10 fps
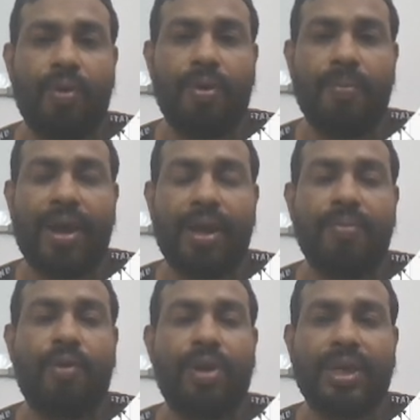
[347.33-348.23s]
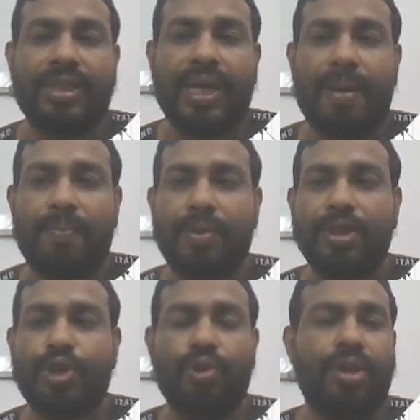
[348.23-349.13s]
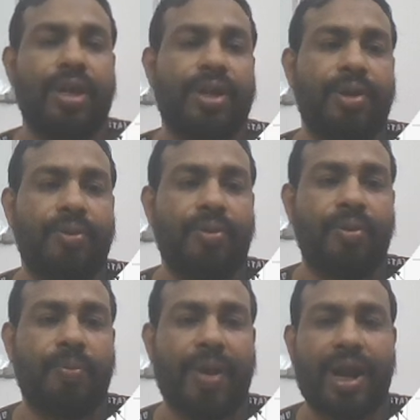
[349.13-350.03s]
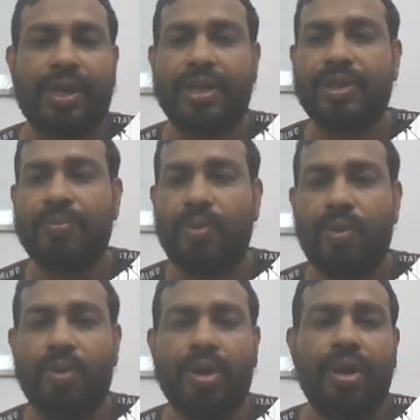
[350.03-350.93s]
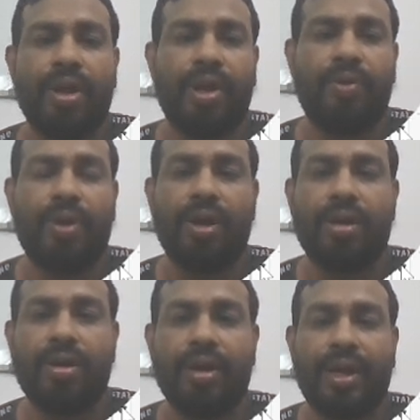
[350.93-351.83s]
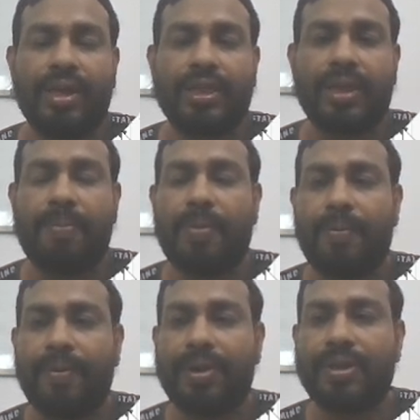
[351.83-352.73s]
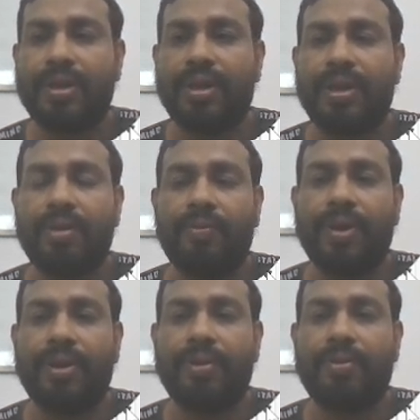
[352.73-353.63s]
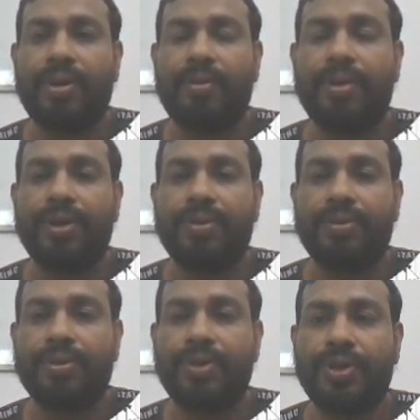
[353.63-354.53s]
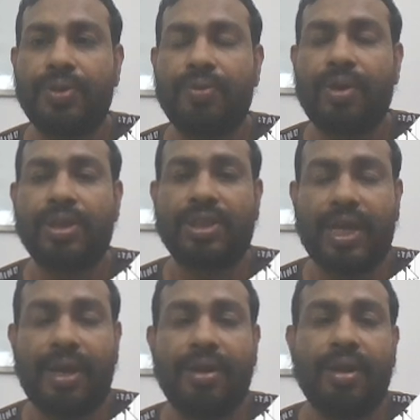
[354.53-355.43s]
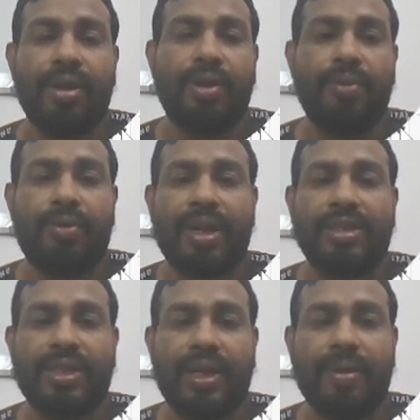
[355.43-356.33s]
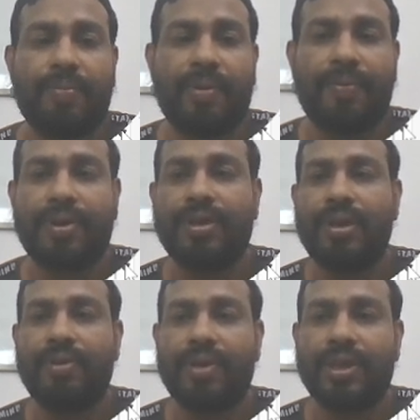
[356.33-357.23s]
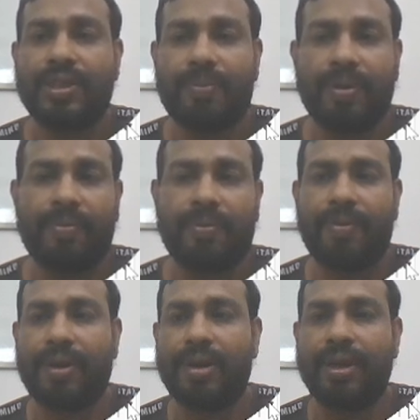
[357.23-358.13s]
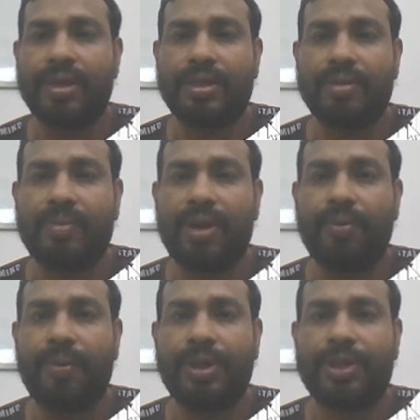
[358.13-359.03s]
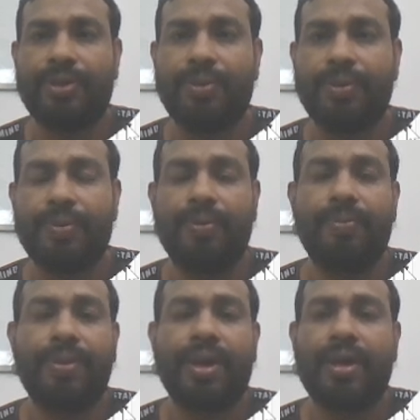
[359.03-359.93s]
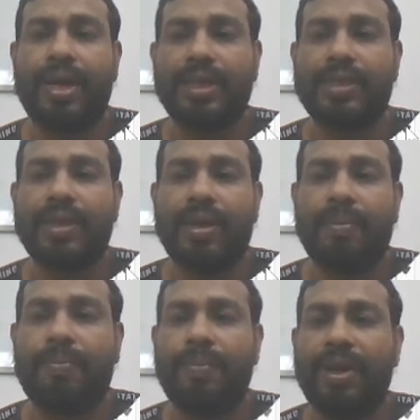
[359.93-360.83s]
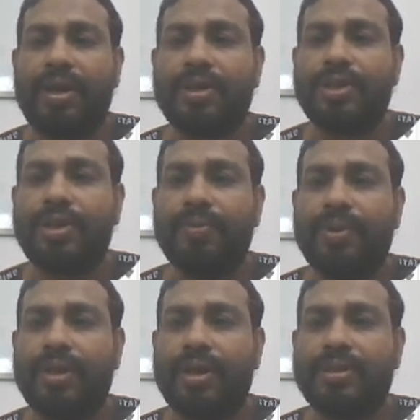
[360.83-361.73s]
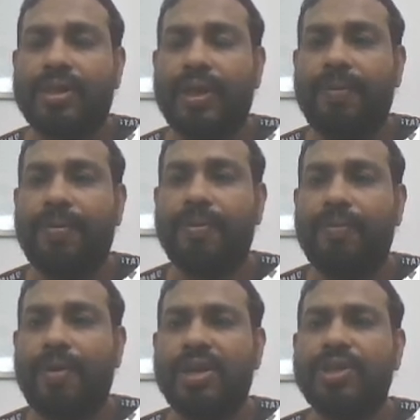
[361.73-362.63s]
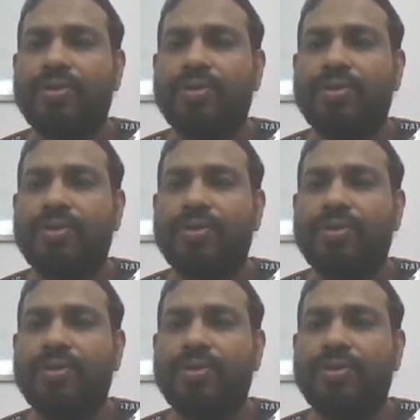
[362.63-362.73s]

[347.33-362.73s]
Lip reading: many more examples so that you could practice more. You can learn it perfectly. When you are going to do or say, you can say perfectly, you can speak perfectly. It's my wish to you guys. Be continue with us. If you want to